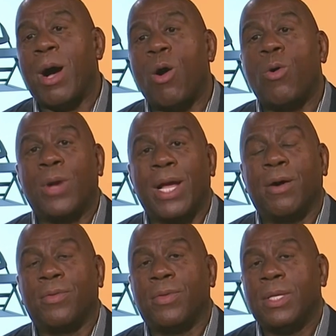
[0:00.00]
own
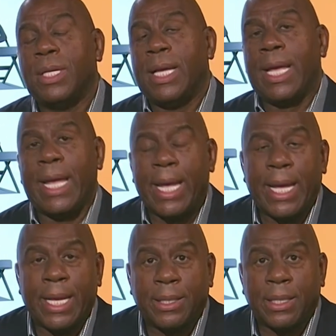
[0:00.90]
health
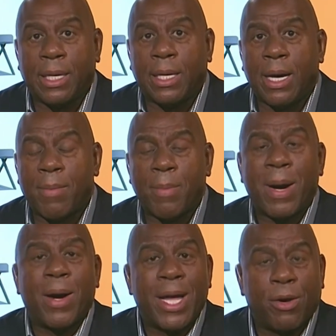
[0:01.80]
and uh, I'm
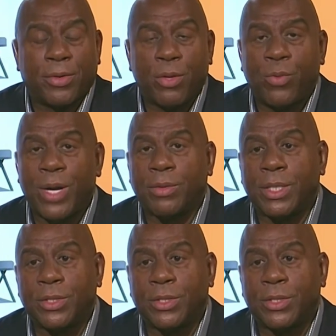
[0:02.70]
about health and wellness.